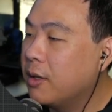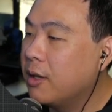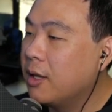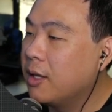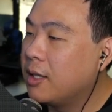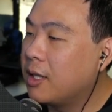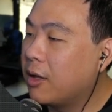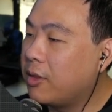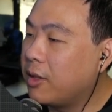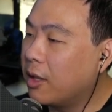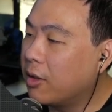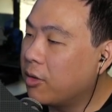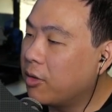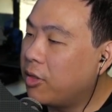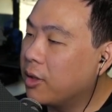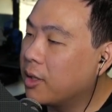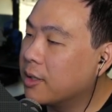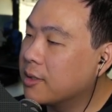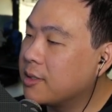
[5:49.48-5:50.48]
Now, the other
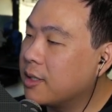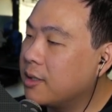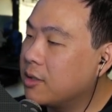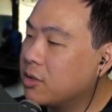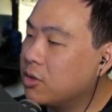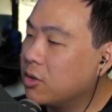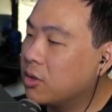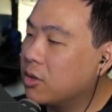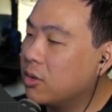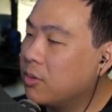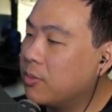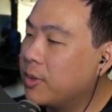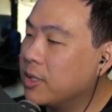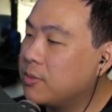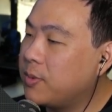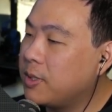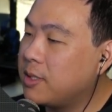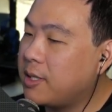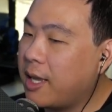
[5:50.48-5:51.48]
thing is that this circle
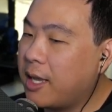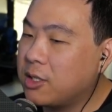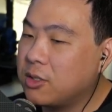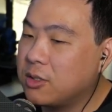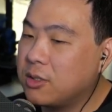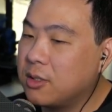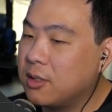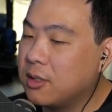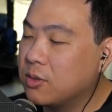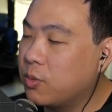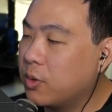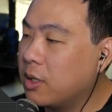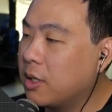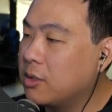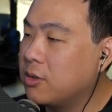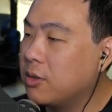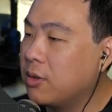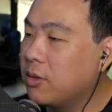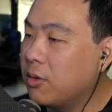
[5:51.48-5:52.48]
must be tangent to this
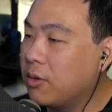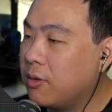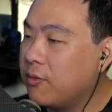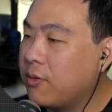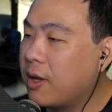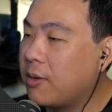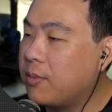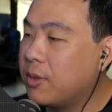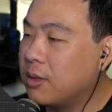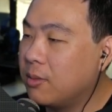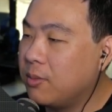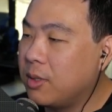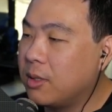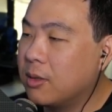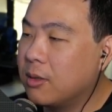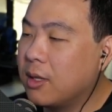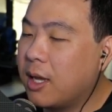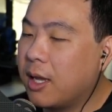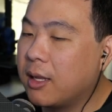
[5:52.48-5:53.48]
135
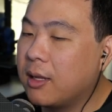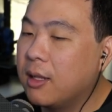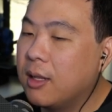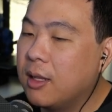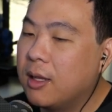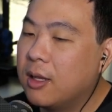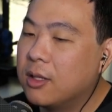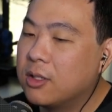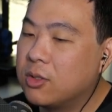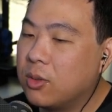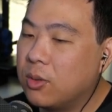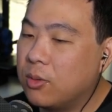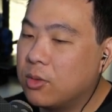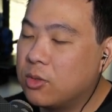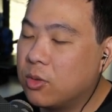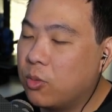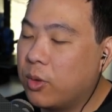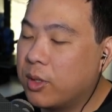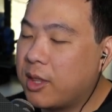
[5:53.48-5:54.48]
millimeter line. So
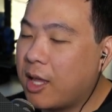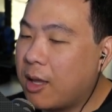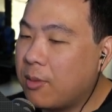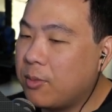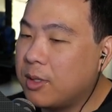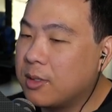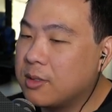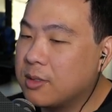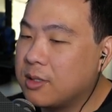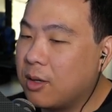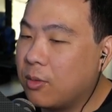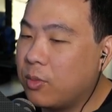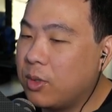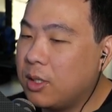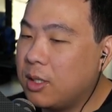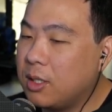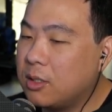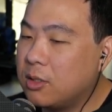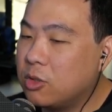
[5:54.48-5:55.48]
what that means is that we
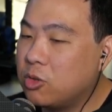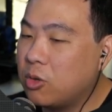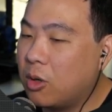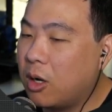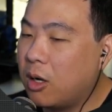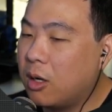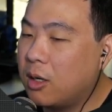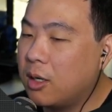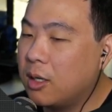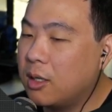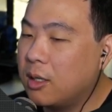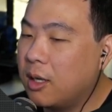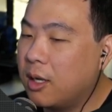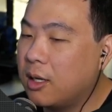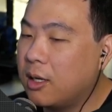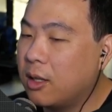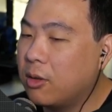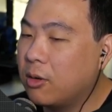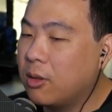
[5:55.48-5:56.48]
need to draw
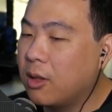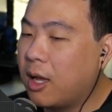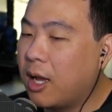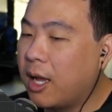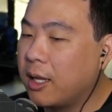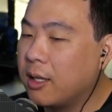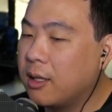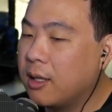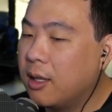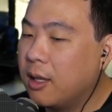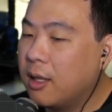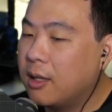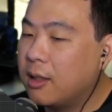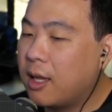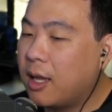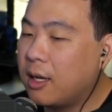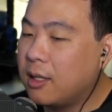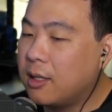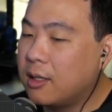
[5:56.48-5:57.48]
another line
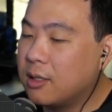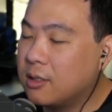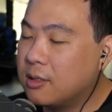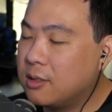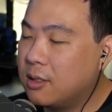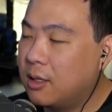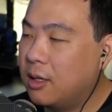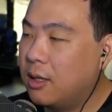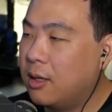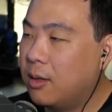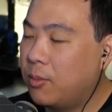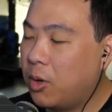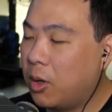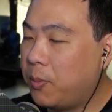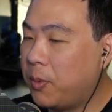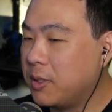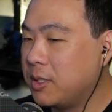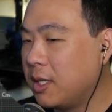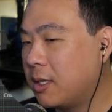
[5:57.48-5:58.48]
that is
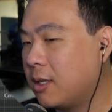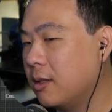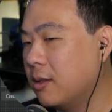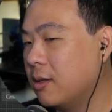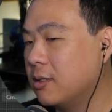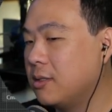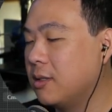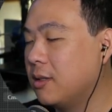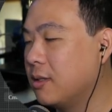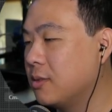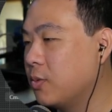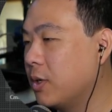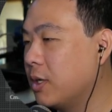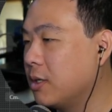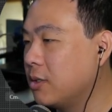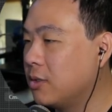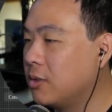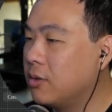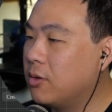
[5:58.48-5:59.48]
perpendicular to this
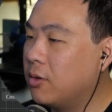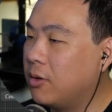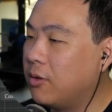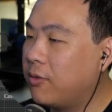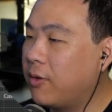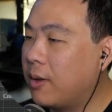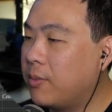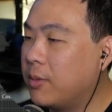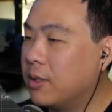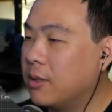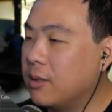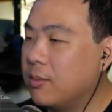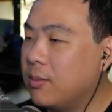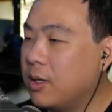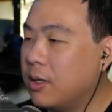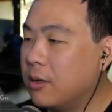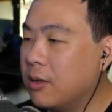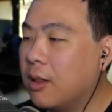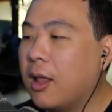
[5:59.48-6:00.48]
135
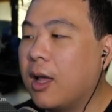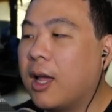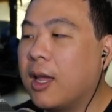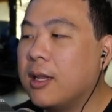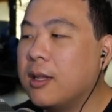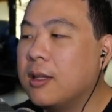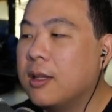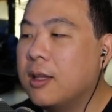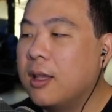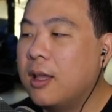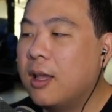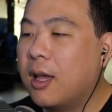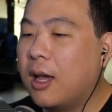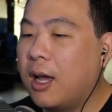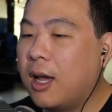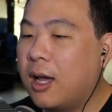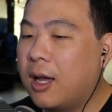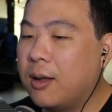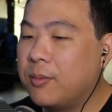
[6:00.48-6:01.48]
millimeter line
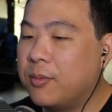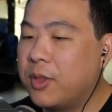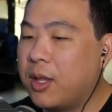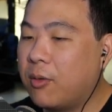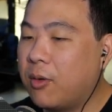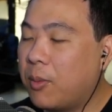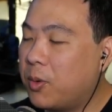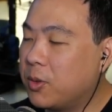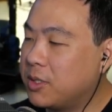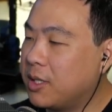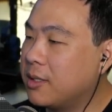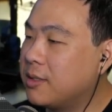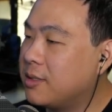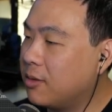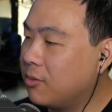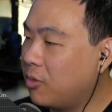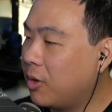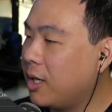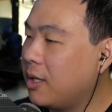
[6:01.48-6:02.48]
that represents
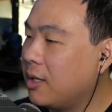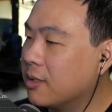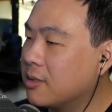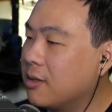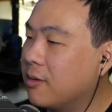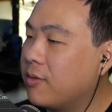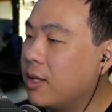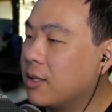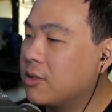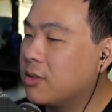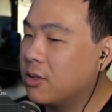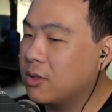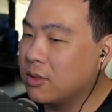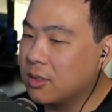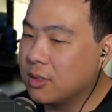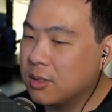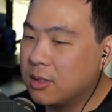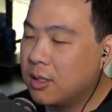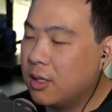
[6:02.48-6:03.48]
the radius of that
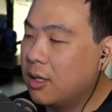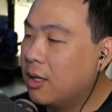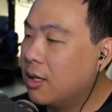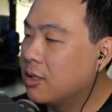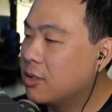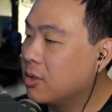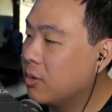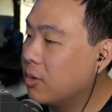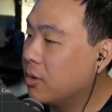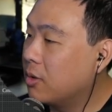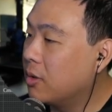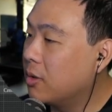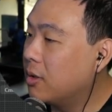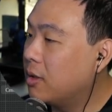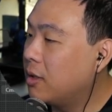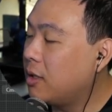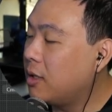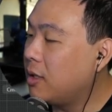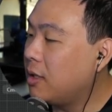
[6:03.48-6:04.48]
circle. So
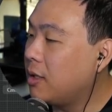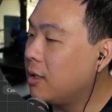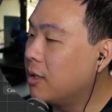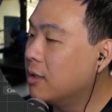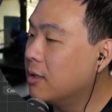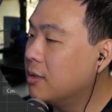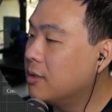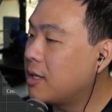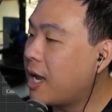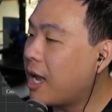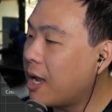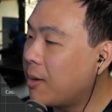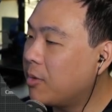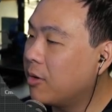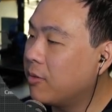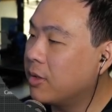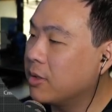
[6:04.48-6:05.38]
the diameter of the